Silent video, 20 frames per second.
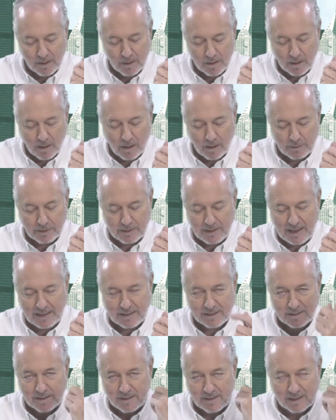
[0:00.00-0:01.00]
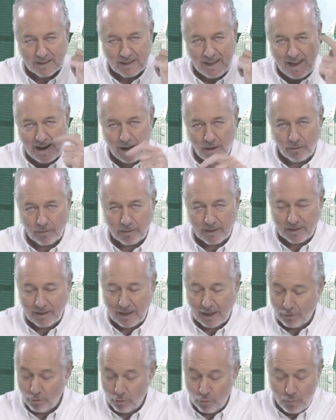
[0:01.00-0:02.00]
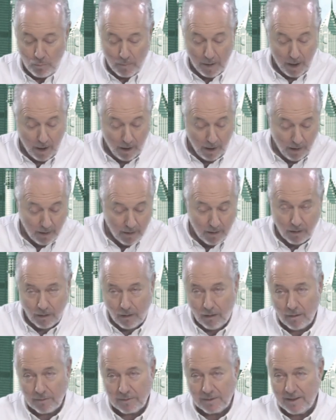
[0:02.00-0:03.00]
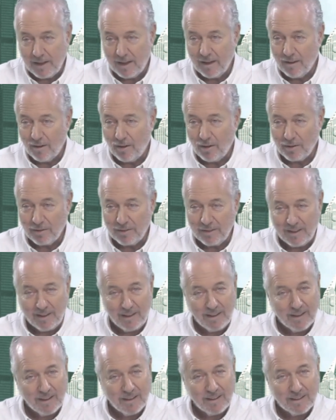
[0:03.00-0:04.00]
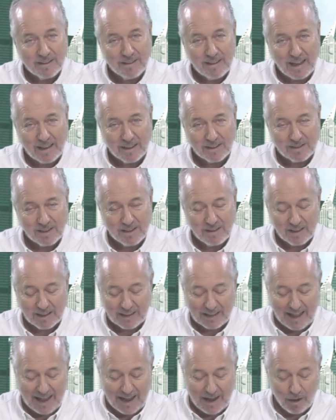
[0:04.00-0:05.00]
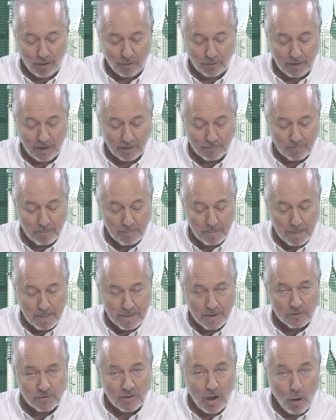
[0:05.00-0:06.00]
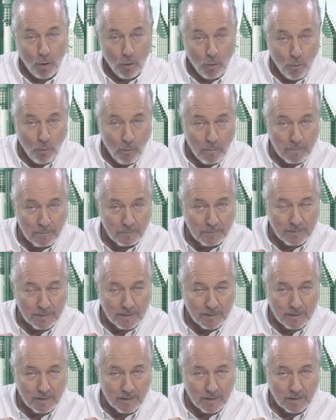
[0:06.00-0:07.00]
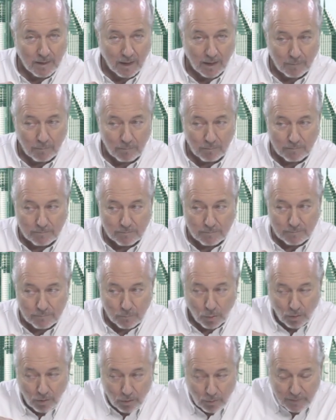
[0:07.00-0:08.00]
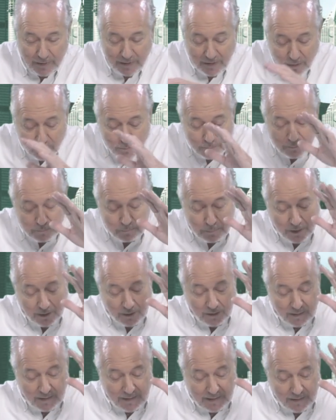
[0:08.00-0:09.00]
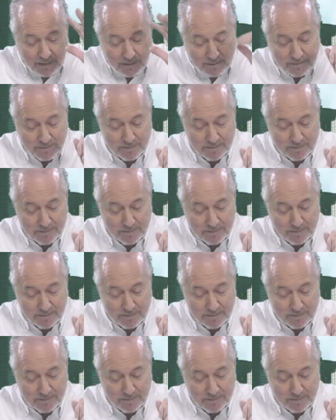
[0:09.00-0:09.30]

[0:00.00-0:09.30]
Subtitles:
All the data is in the cloud, in la nube. All the data is in the cloud. So, por lo que no perderé